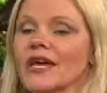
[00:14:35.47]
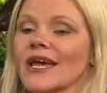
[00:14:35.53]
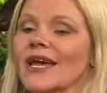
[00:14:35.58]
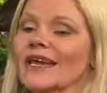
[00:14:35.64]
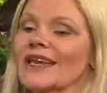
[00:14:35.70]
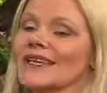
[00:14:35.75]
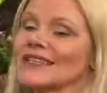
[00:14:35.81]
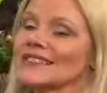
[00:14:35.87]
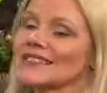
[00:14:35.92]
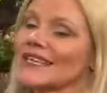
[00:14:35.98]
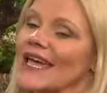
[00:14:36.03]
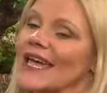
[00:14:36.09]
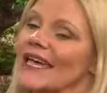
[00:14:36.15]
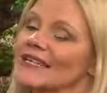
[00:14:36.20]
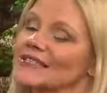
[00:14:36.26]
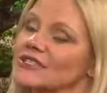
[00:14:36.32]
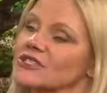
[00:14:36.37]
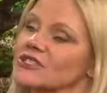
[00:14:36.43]
and he gets
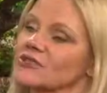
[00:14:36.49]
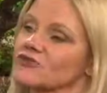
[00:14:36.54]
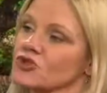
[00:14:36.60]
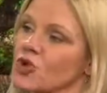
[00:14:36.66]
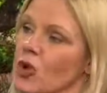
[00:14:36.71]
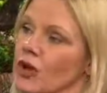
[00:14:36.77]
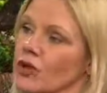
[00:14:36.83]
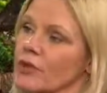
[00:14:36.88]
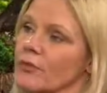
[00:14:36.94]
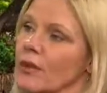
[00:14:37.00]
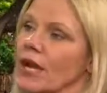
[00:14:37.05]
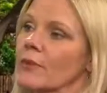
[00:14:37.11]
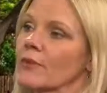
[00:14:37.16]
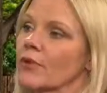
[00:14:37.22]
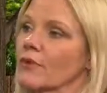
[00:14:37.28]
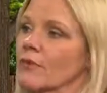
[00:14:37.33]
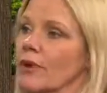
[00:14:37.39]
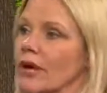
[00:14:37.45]
cases of toilet
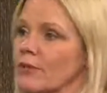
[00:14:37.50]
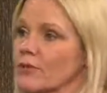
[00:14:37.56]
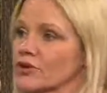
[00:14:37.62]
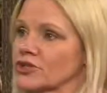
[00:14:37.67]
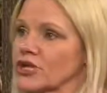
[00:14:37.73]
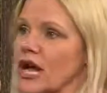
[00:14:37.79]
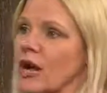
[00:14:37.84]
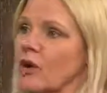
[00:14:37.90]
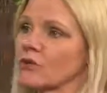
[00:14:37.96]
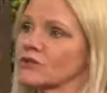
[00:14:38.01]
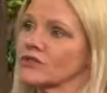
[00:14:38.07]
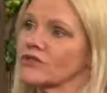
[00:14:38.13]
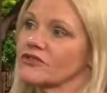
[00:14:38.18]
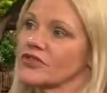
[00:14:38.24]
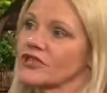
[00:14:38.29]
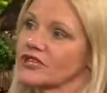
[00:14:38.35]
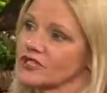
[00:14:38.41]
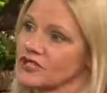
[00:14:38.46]
paper and paper towels
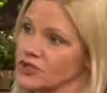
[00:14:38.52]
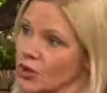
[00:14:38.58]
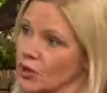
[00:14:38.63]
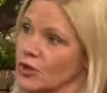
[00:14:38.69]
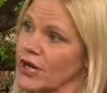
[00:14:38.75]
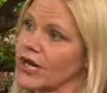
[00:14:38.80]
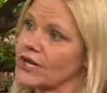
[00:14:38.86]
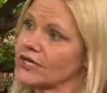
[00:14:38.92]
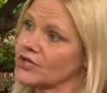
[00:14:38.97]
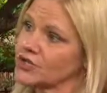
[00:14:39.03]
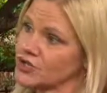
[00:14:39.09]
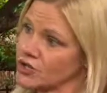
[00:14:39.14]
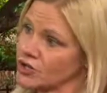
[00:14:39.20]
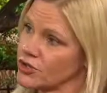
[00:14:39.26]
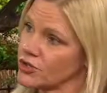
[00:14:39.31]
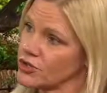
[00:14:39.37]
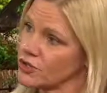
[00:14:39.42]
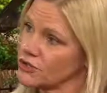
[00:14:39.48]
and things donated
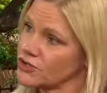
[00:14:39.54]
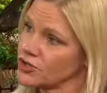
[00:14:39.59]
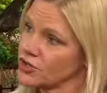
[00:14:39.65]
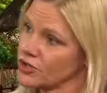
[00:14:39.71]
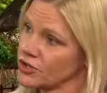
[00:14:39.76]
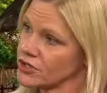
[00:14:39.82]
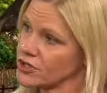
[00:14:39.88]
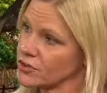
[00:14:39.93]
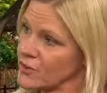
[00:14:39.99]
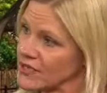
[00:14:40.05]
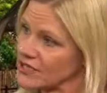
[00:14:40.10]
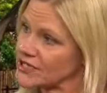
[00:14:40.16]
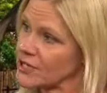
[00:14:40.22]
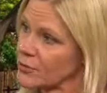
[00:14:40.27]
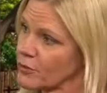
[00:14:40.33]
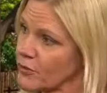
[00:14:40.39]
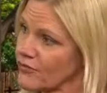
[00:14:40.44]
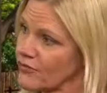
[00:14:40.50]
to the
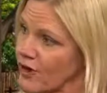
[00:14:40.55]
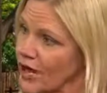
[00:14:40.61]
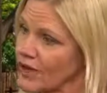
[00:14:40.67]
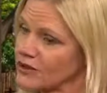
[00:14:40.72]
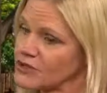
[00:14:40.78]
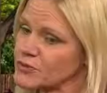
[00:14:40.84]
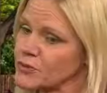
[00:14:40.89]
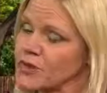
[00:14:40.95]
domestic violence